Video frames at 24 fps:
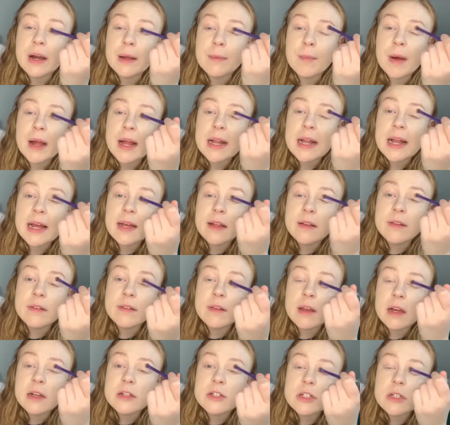lids. As
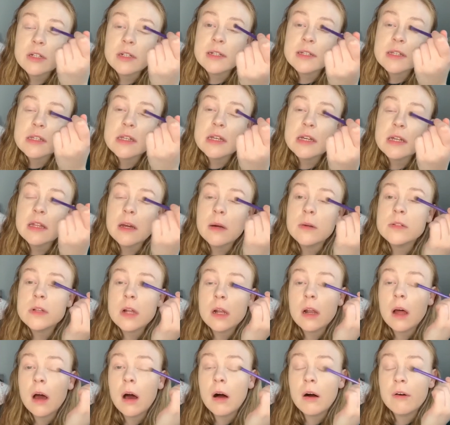you can see, there's a lot
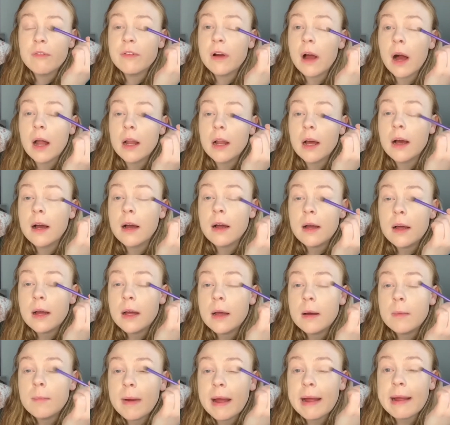of colour
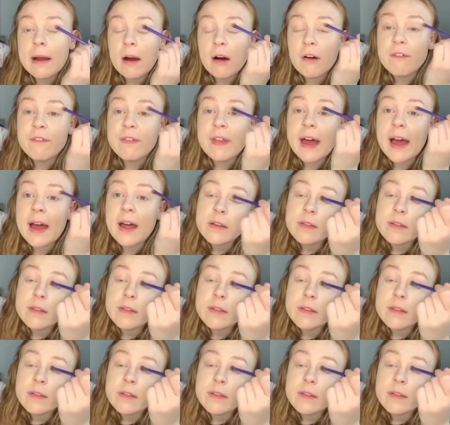payoff then.